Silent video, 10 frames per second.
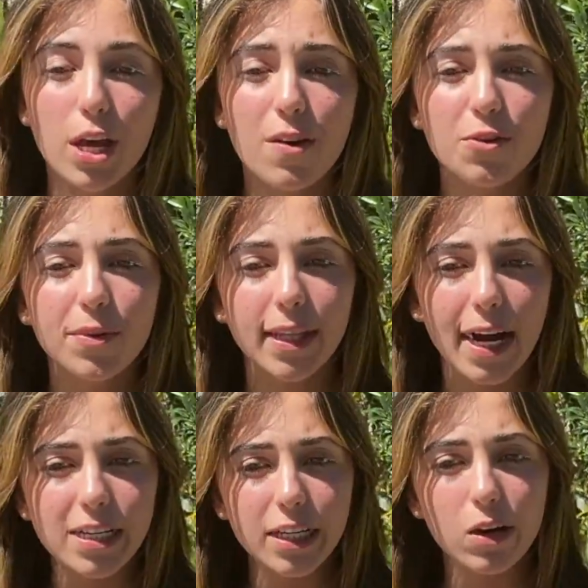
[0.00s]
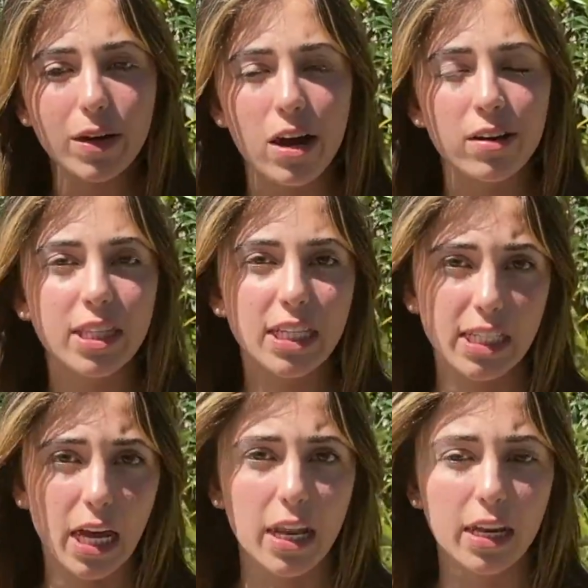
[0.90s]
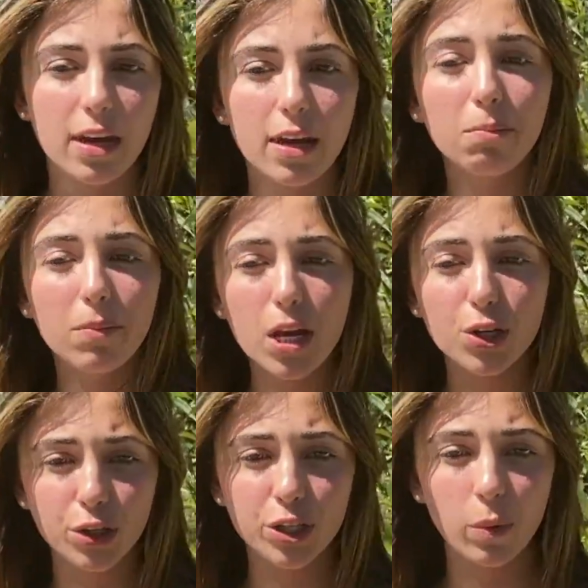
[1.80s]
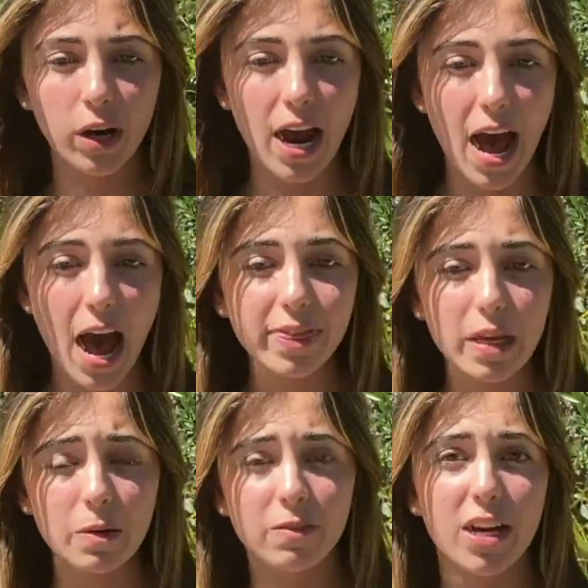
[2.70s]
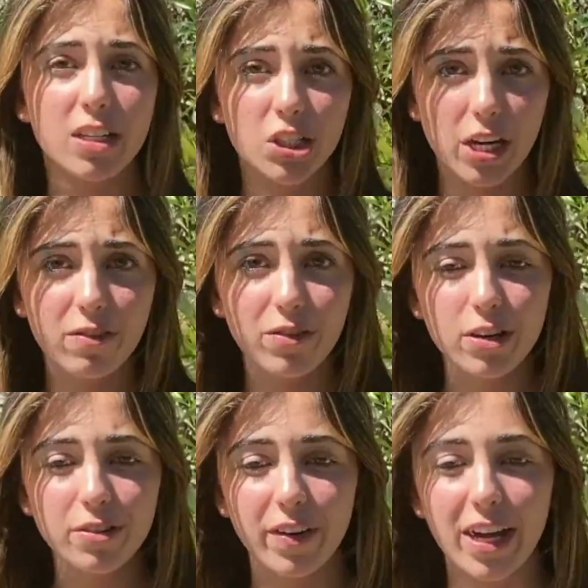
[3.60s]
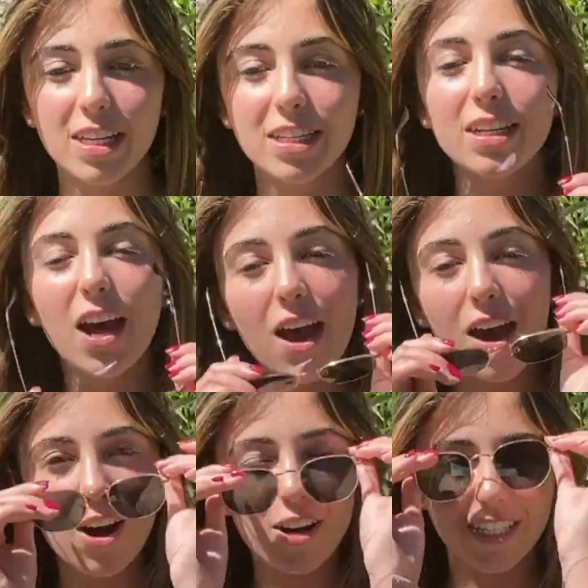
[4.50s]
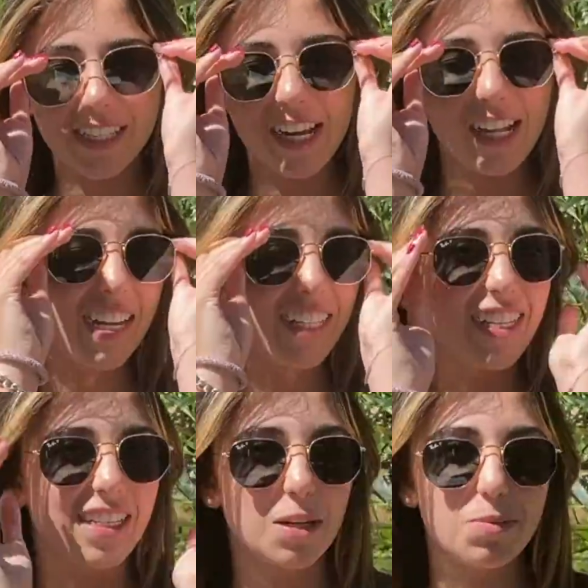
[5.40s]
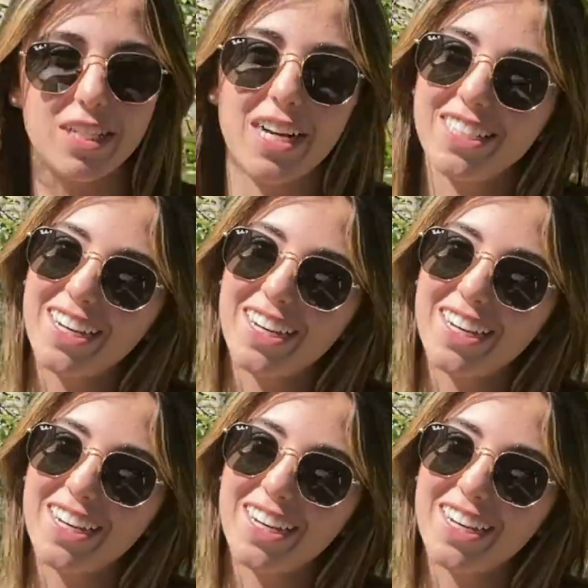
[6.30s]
If you would like to go out in the sun, make sure you wear a hat that provides shade for your face or sunglasses to protect your